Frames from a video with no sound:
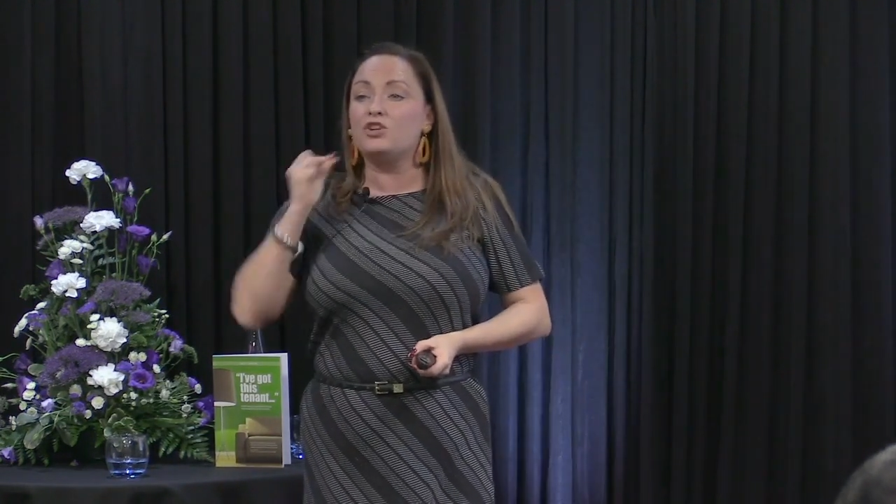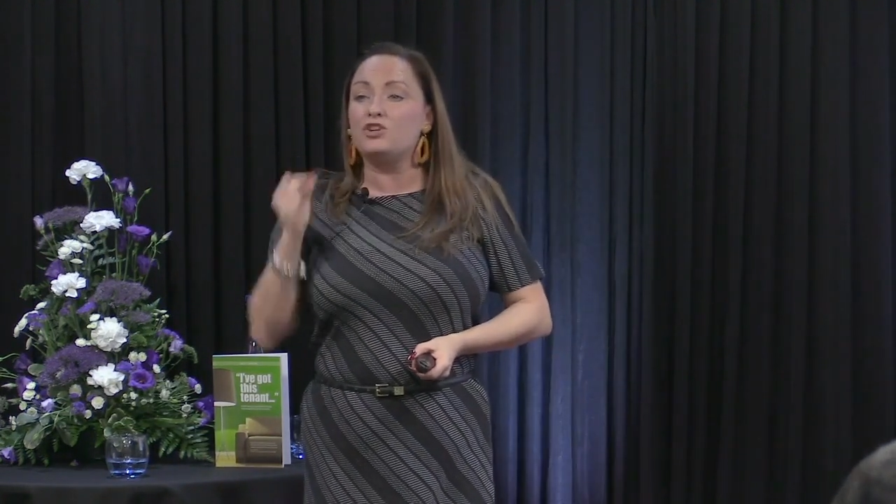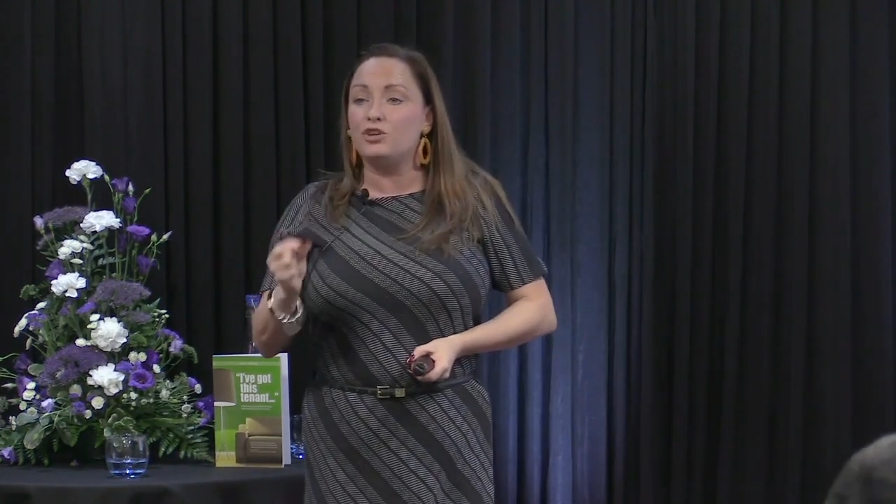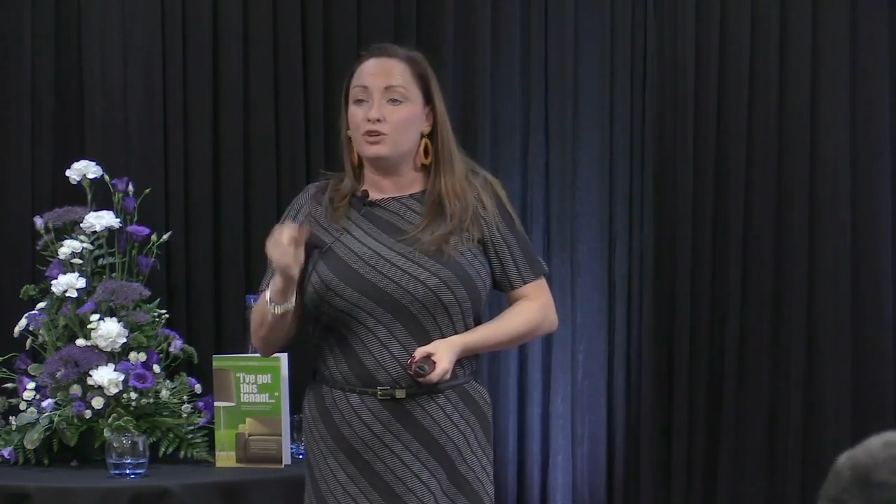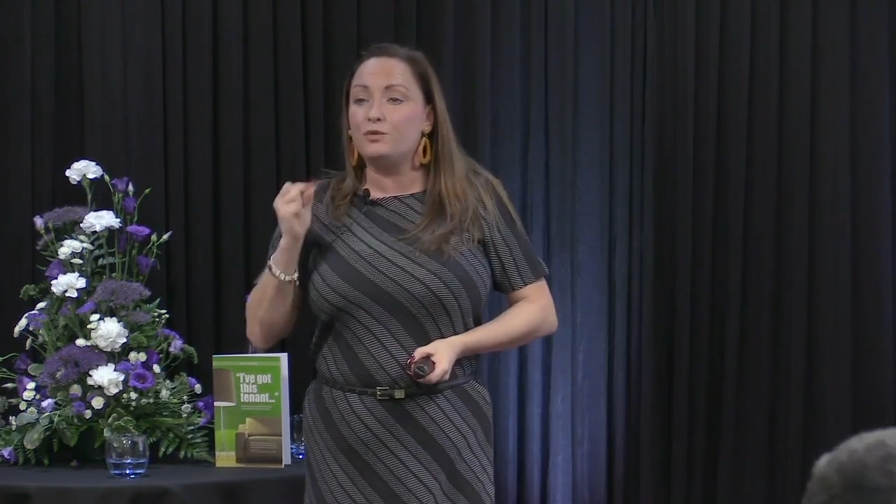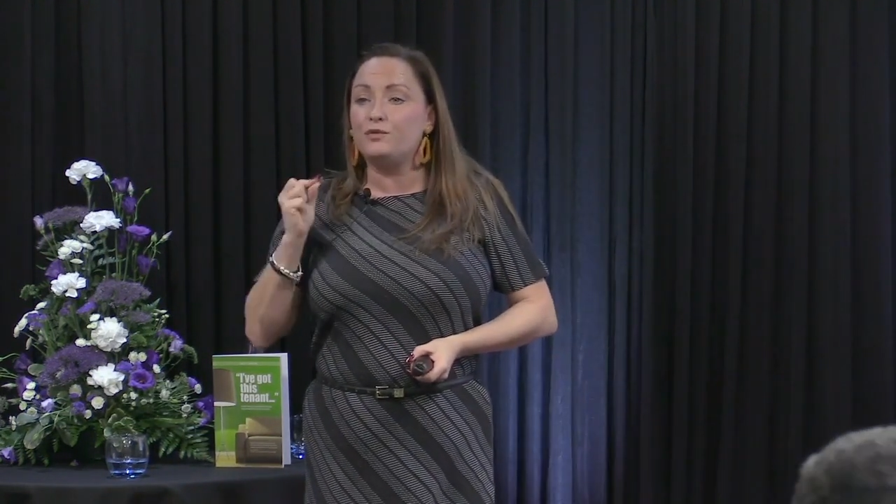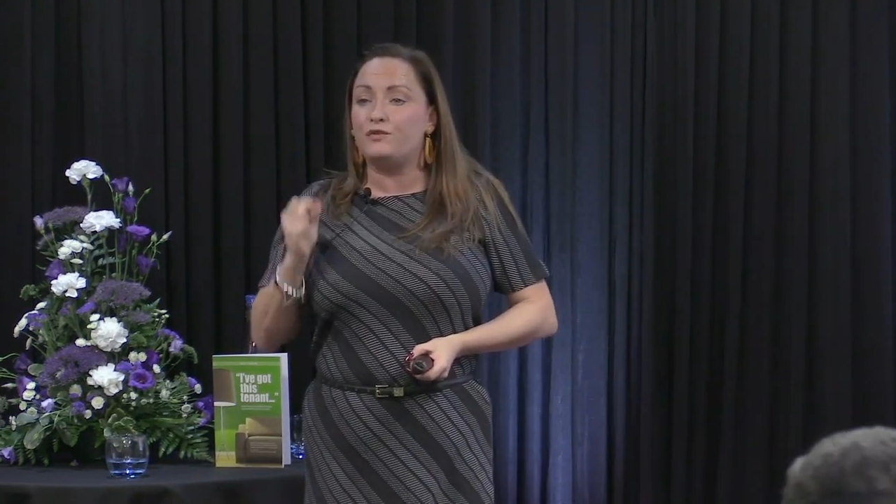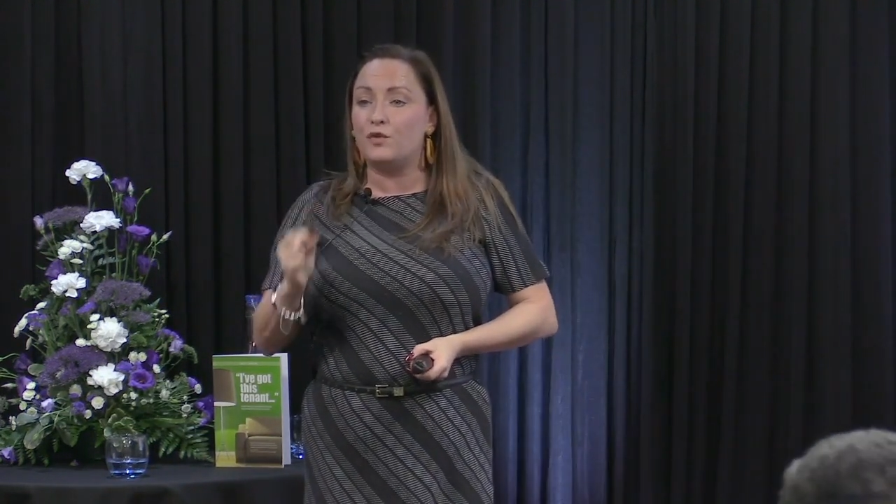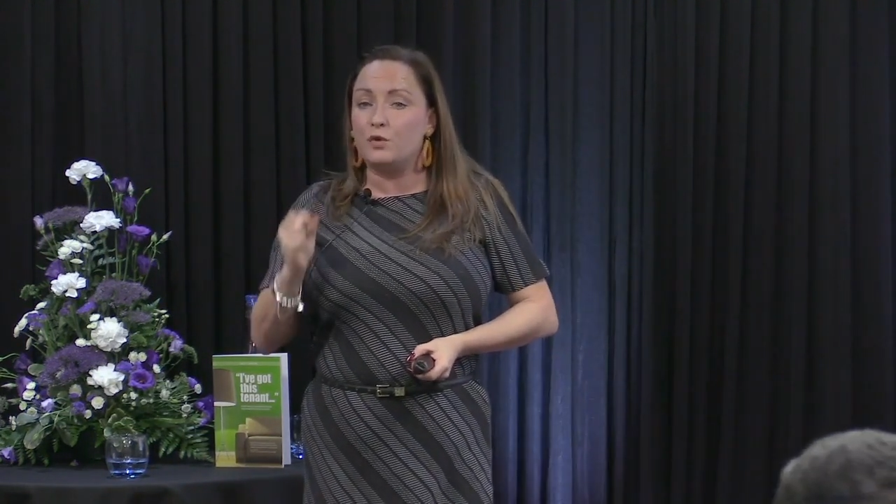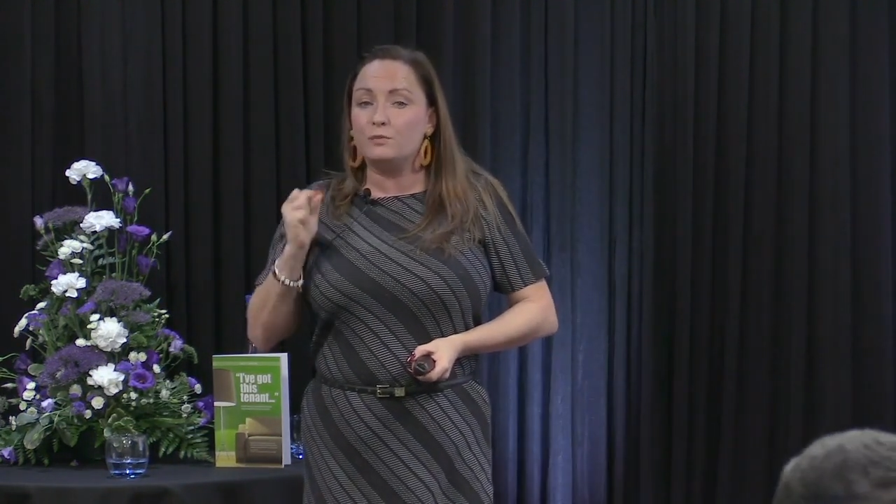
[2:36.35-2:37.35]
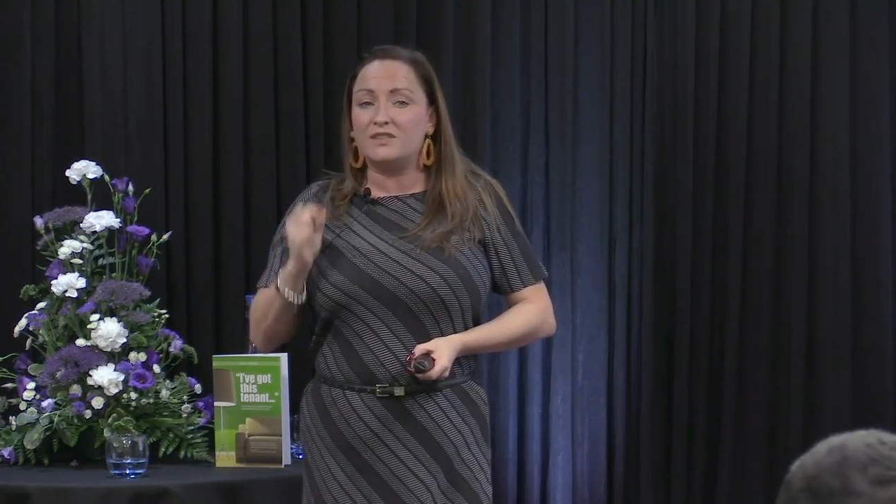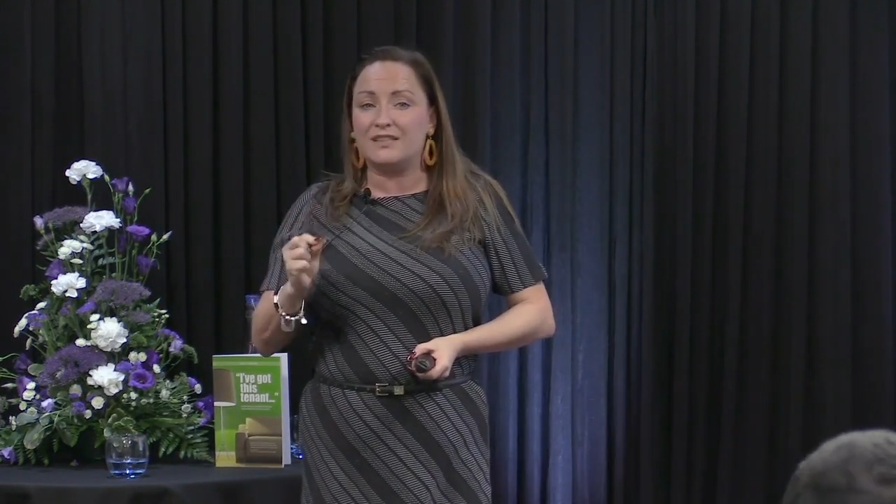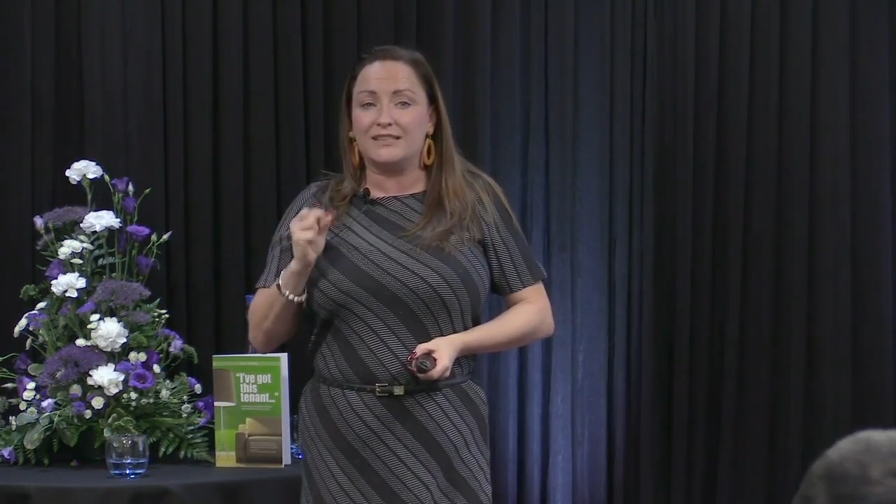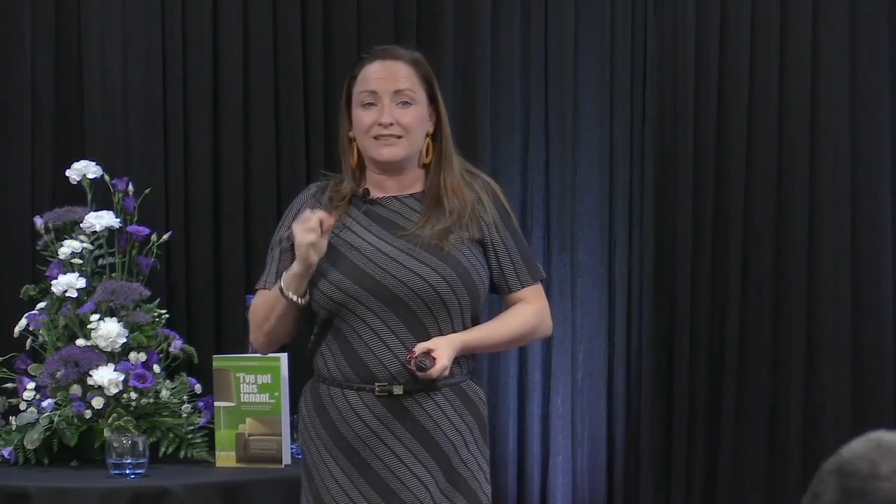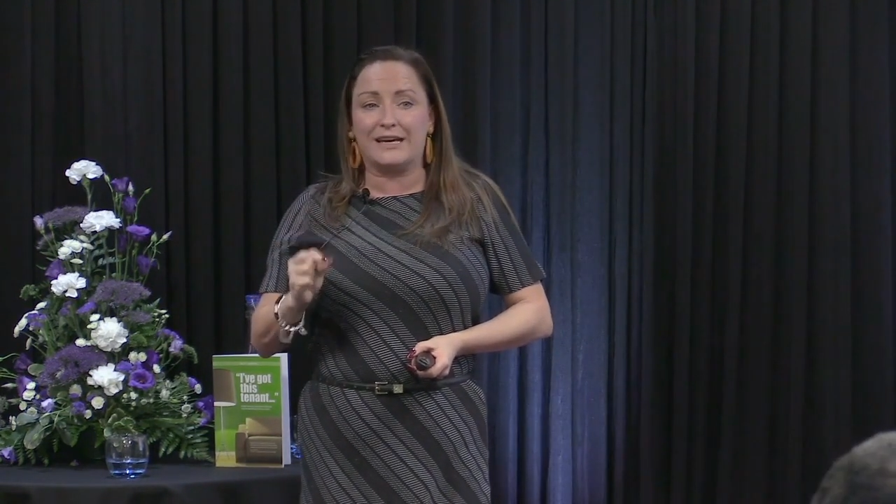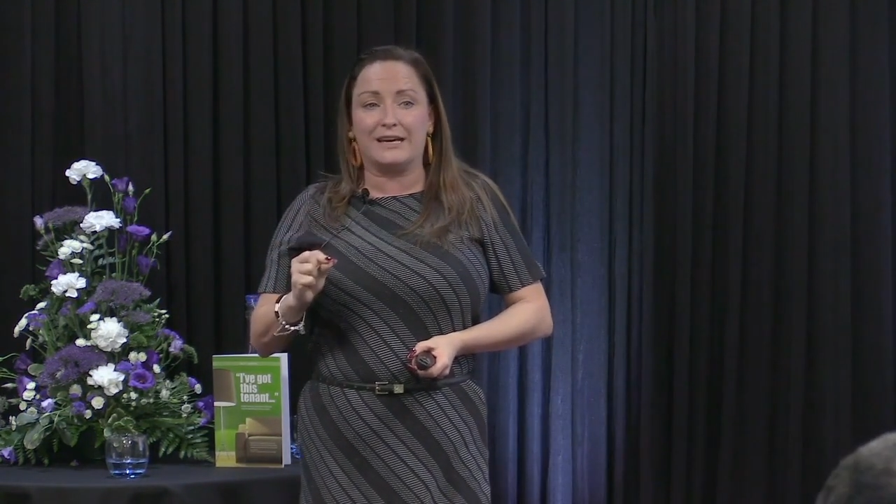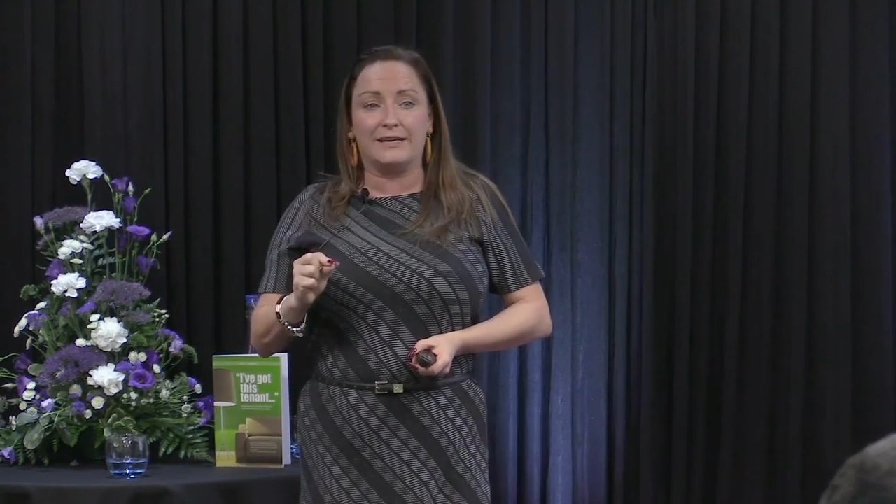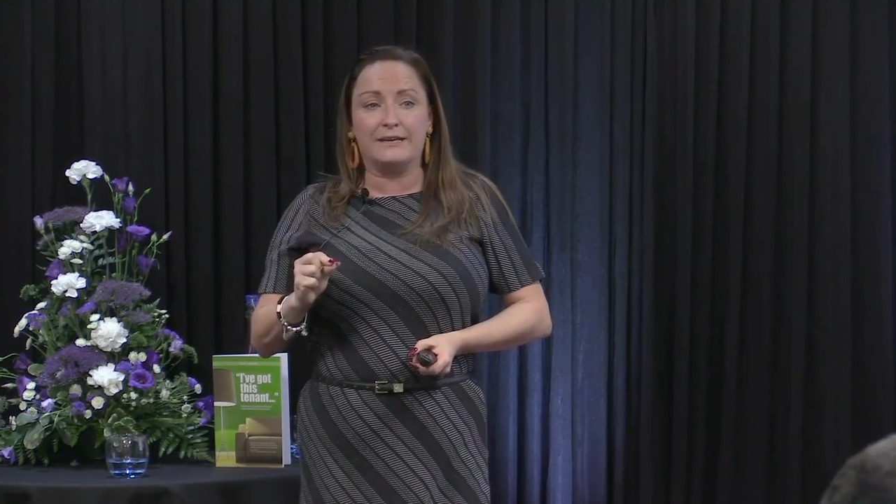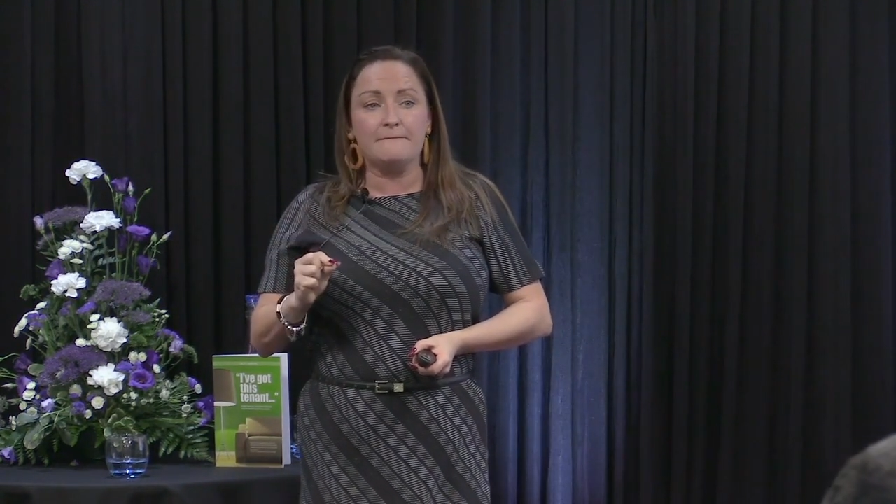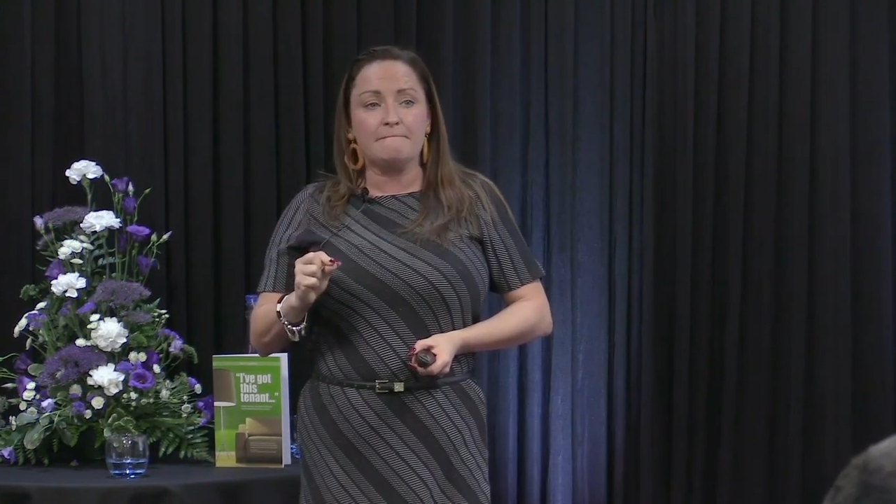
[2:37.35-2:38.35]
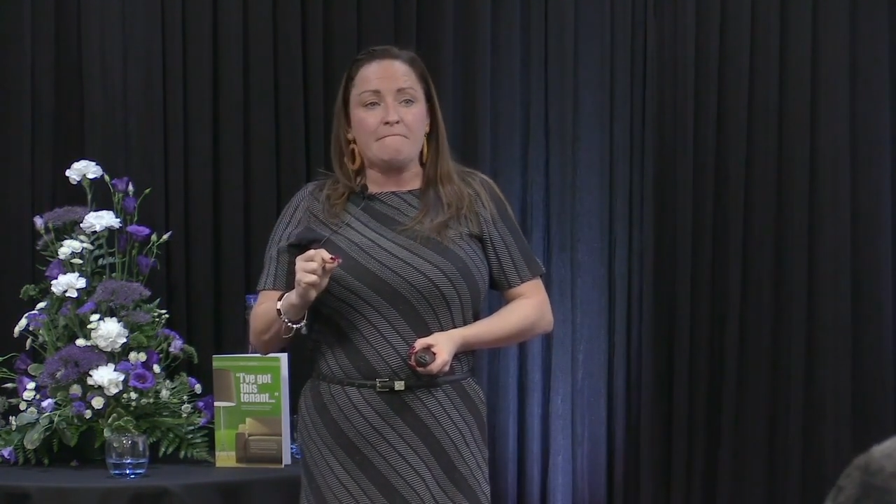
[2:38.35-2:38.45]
new Form 6A